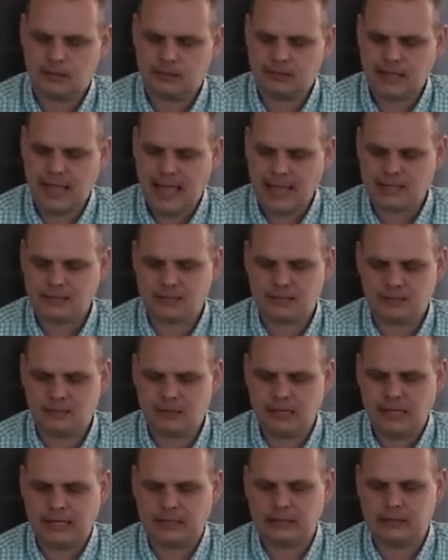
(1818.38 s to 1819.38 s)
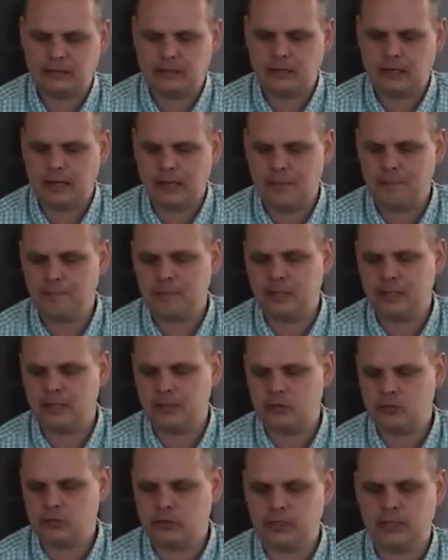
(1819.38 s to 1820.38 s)
Tax collector up in a
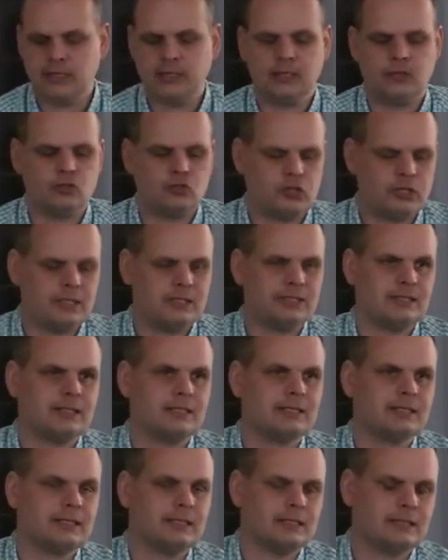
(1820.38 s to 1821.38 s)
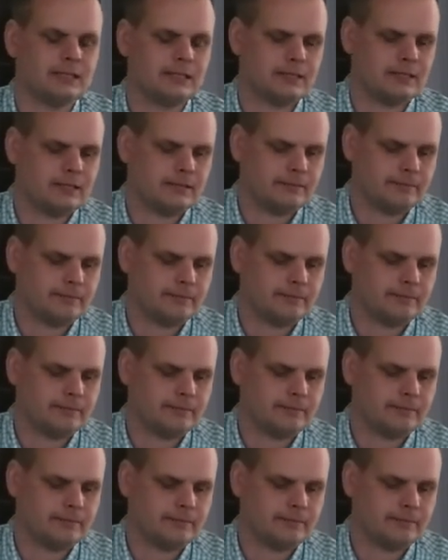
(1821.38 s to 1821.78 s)
tree, Jesus sees.